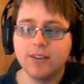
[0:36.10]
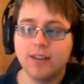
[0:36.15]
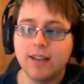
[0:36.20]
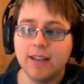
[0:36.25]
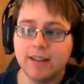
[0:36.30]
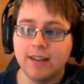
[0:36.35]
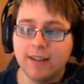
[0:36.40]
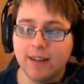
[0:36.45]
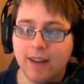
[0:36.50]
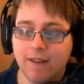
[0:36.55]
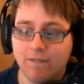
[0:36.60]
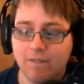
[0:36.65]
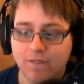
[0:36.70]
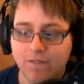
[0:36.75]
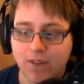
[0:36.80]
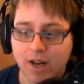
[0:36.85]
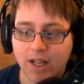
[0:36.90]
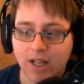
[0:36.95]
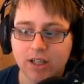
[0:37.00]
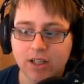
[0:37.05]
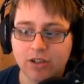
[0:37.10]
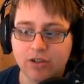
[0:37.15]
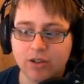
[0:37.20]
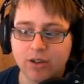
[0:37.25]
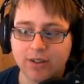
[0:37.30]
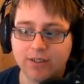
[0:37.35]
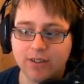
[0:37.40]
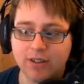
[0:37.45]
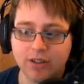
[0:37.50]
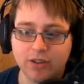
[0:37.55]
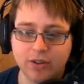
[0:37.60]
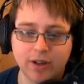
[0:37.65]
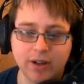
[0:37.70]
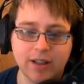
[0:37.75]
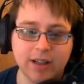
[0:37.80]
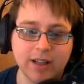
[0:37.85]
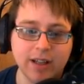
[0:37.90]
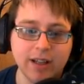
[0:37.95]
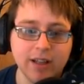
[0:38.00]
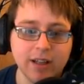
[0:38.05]
it's a fairly interesting
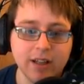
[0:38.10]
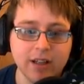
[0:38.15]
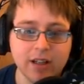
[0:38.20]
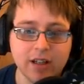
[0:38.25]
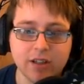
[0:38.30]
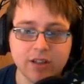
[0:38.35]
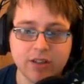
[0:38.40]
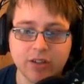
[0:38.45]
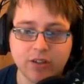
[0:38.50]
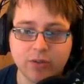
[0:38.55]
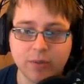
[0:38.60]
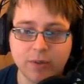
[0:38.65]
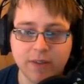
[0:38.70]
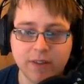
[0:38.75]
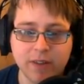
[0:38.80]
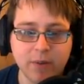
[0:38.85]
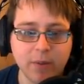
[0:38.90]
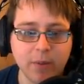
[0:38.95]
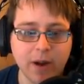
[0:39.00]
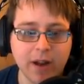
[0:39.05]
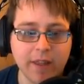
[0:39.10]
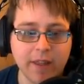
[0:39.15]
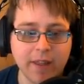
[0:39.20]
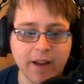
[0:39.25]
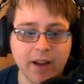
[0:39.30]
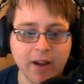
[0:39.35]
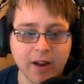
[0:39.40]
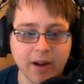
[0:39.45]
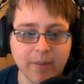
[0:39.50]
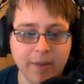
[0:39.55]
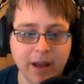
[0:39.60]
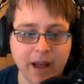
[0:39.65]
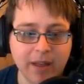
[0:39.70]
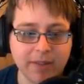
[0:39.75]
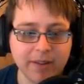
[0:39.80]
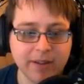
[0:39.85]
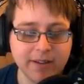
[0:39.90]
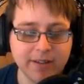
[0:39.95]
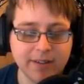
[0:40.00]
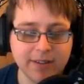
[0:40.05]
trailer just with the way they're going about
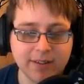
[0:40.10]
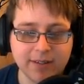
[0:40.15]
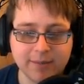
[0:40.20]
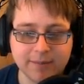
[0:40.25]
things.